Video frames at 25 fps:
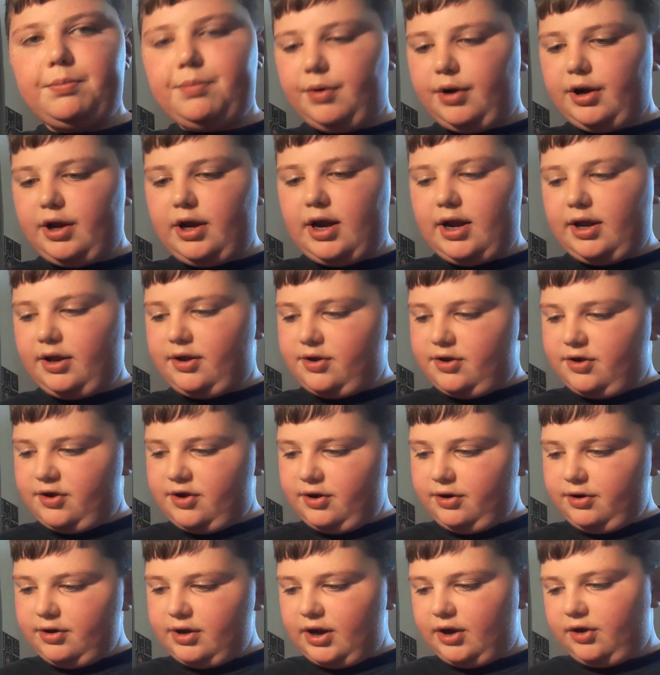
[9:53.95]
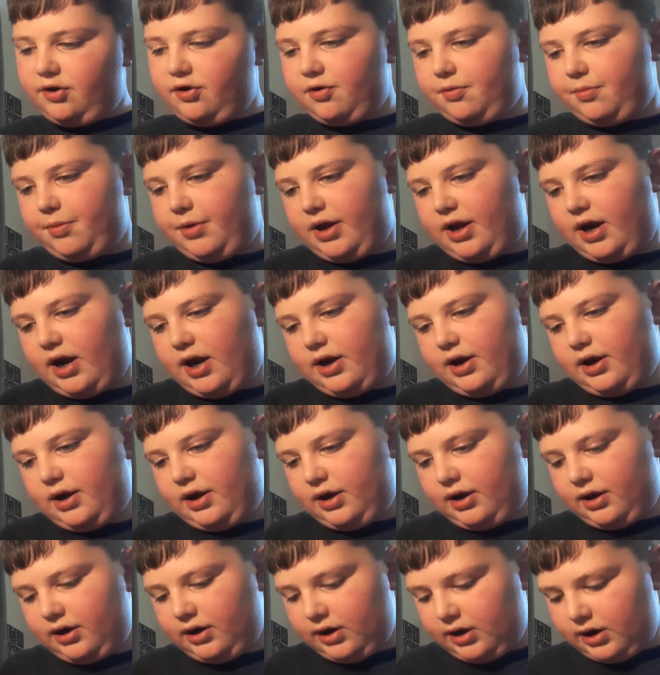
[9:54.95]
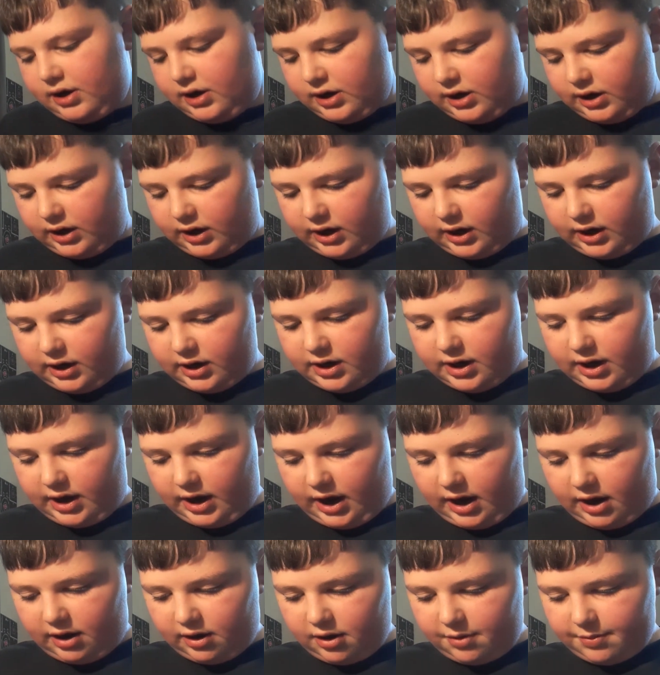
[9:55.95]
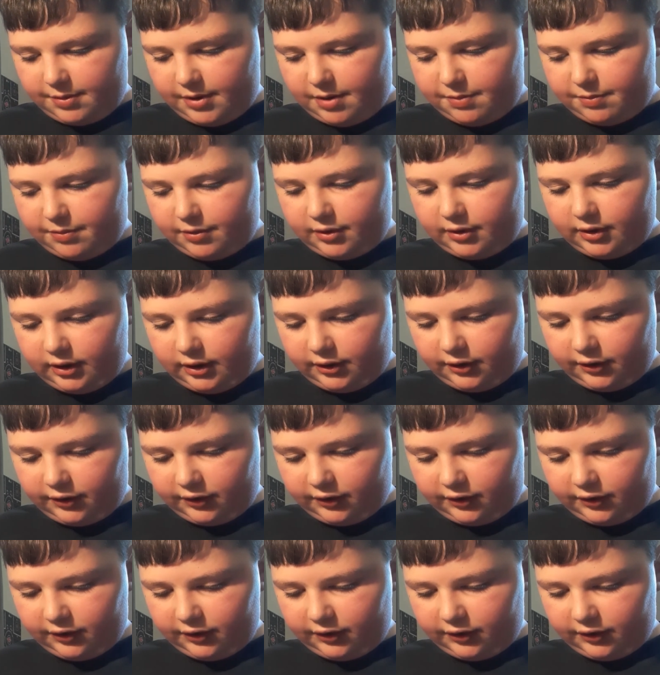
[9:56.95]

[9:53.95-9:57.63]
but it still needs to be kind of cut down a bit more.